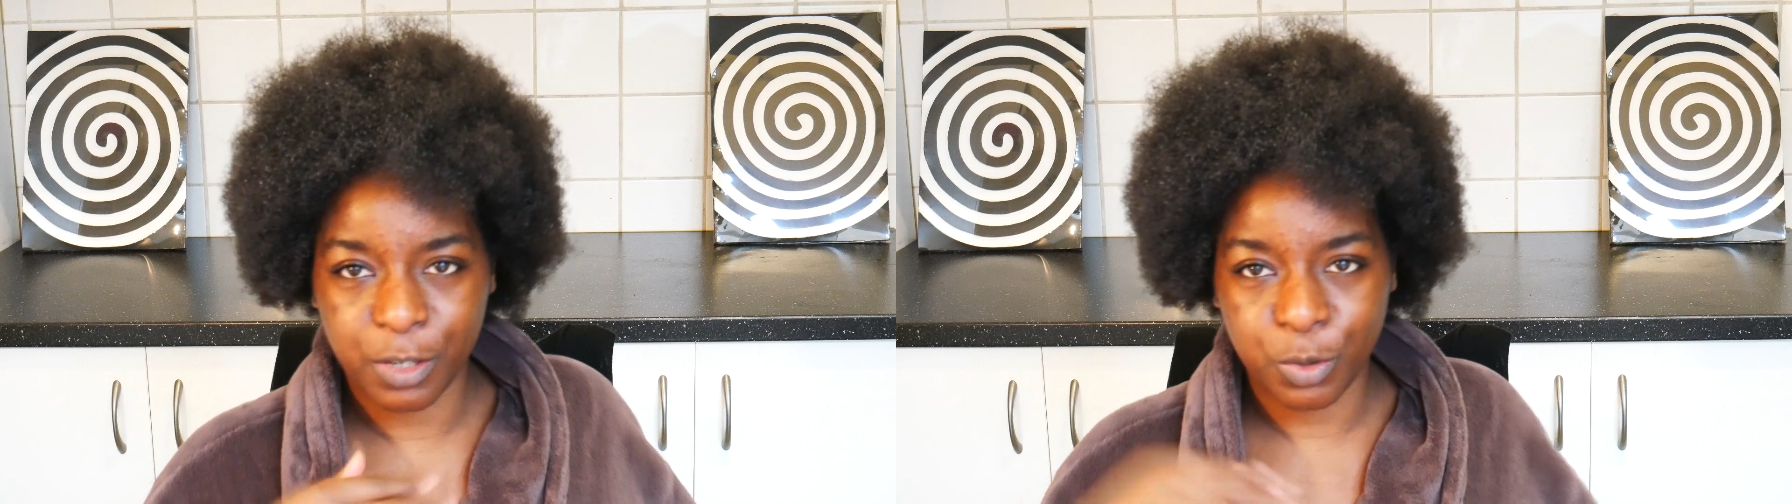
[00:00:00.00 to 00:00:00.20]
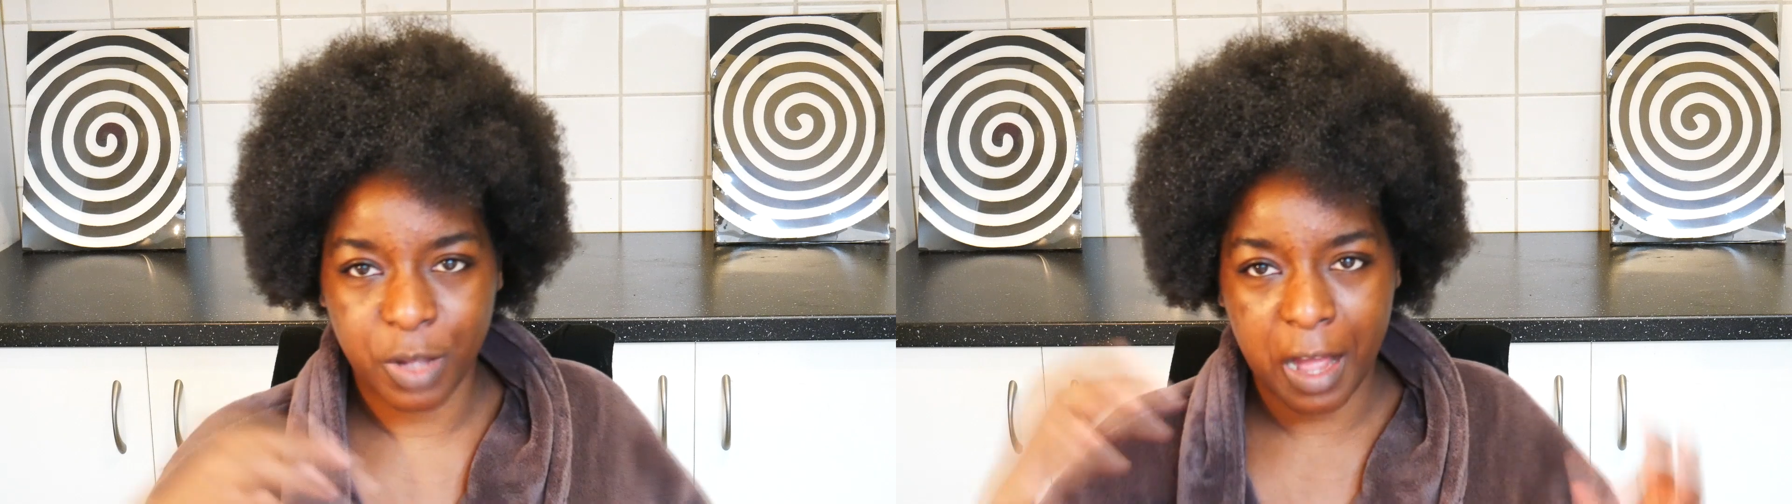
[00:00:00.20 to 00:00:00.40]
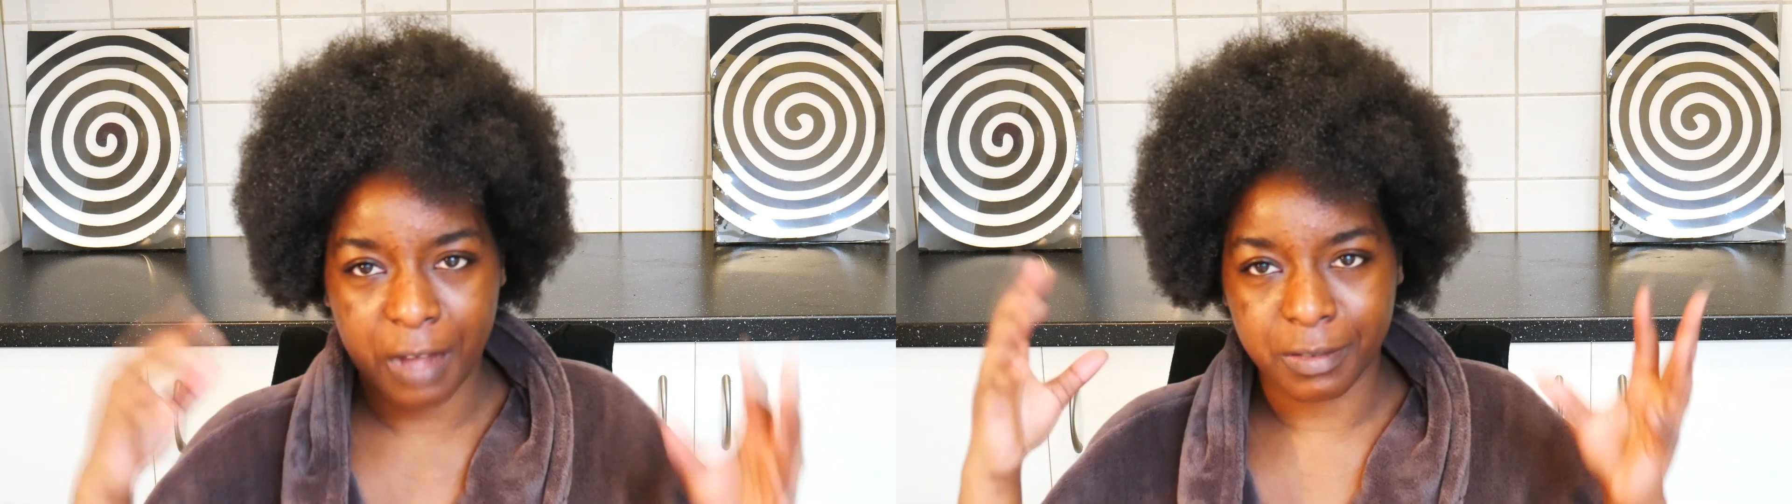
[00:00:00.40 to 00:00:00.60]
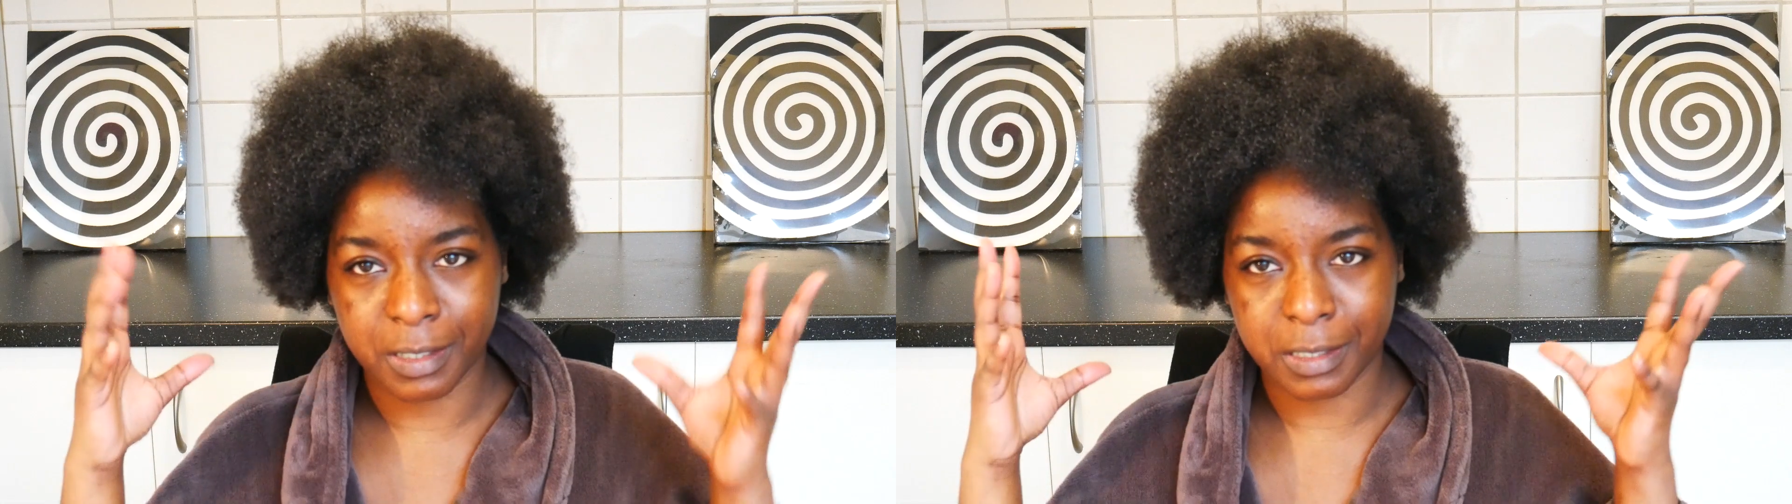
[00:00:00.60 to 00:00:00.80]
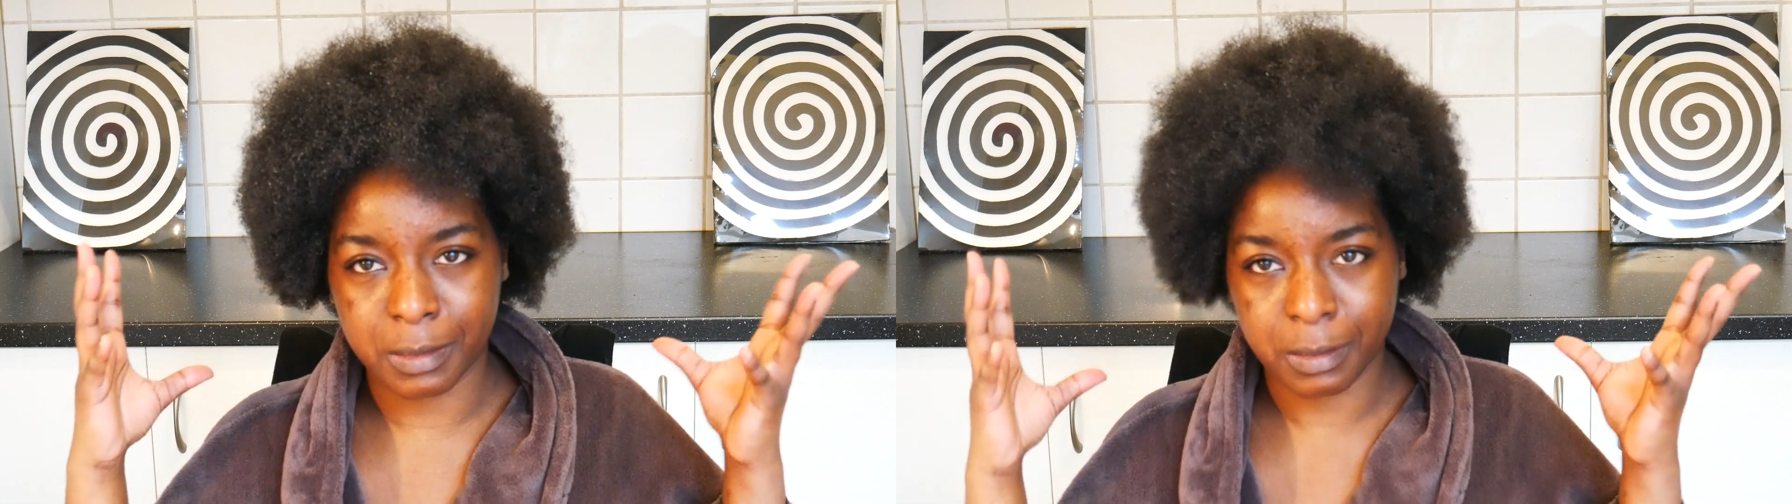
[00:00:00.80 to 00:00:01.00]
you'll have
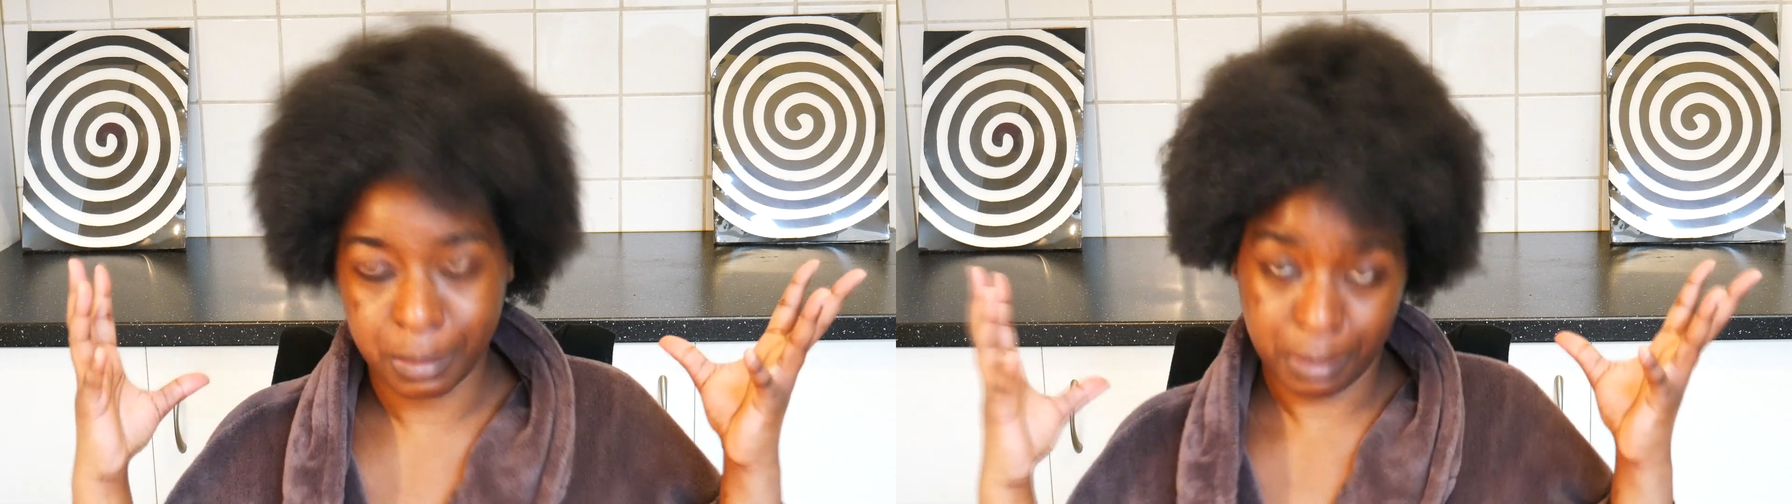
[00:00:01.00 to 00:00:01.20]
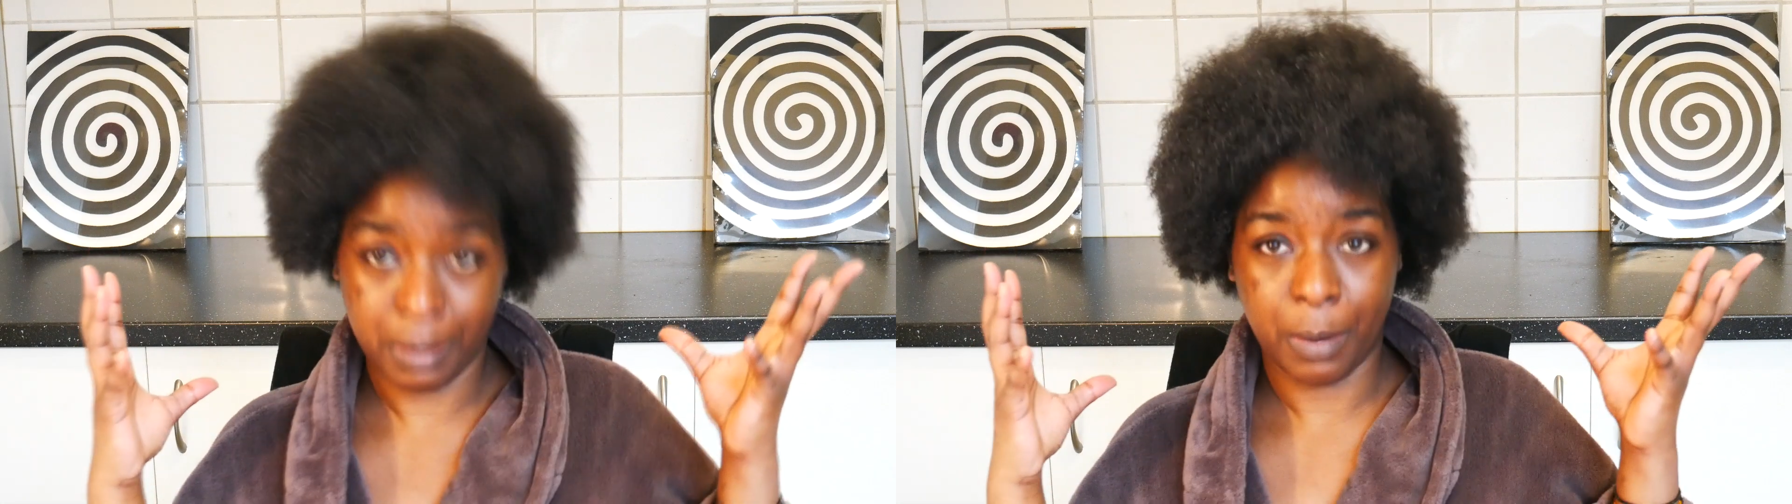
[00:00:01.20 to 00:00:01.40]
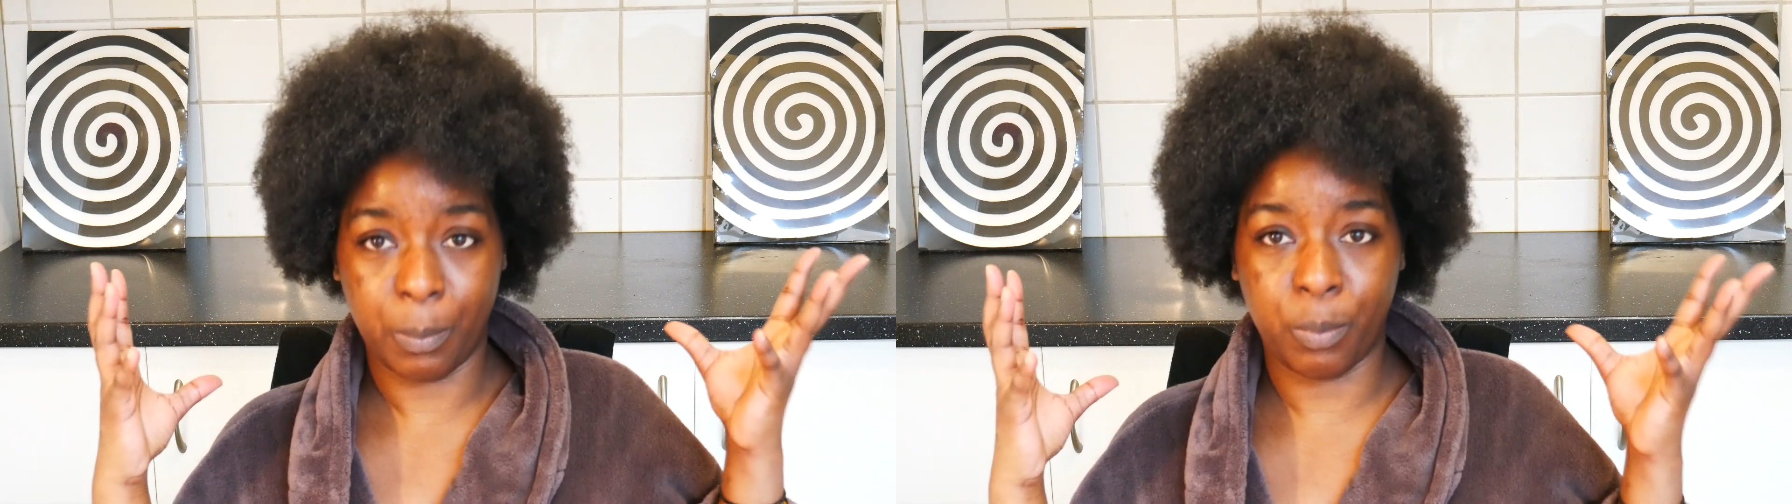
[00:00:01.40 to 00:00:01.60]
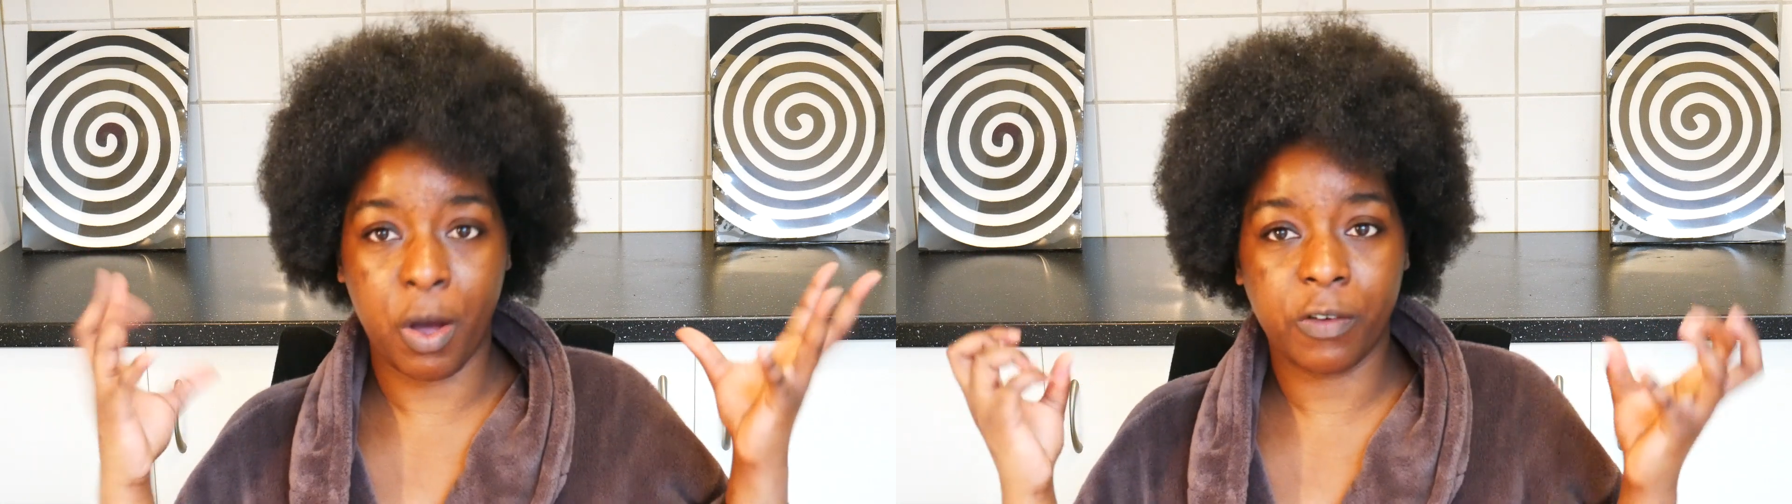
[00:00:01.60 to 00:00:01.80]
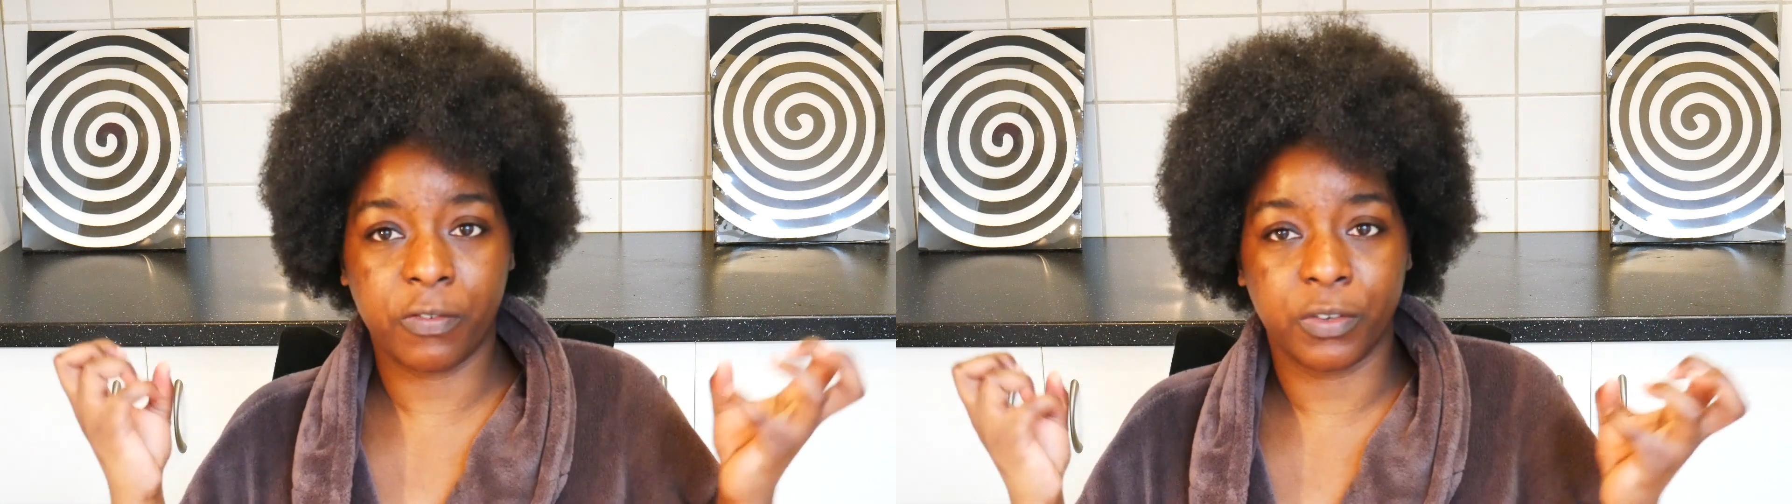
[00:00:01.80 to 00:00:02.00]
this
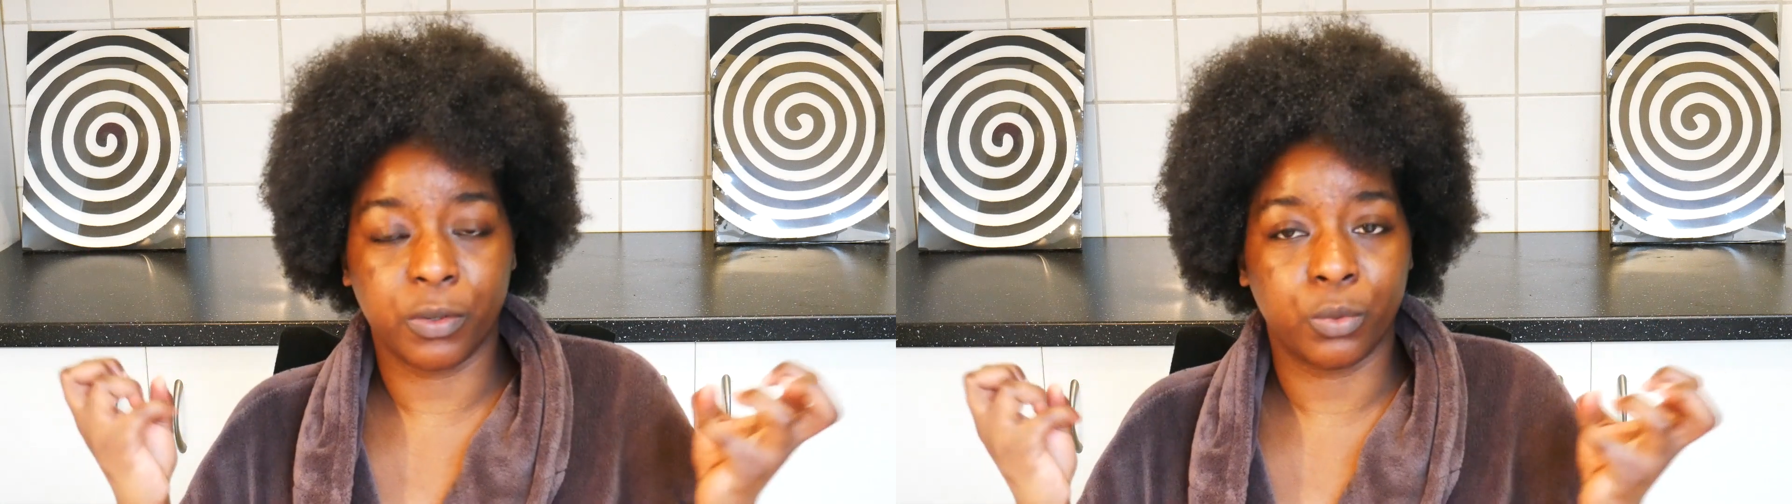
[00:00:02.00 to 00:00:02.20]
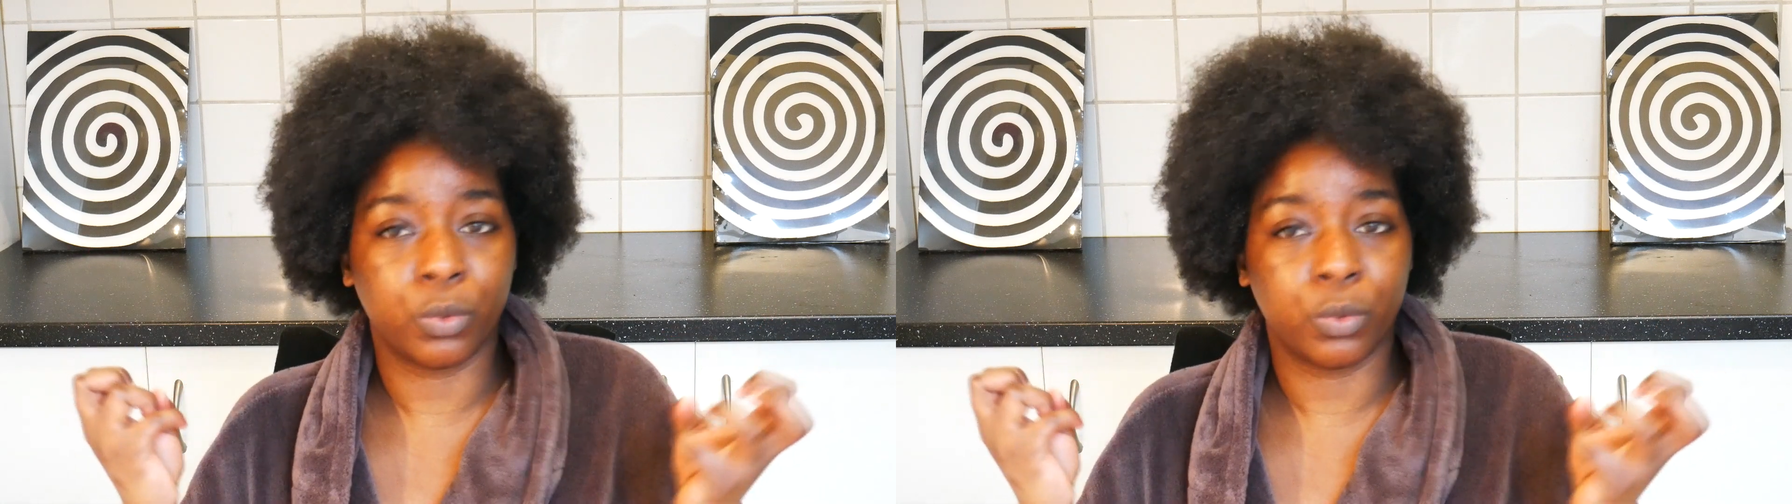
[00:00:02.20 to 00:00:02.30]
puffy,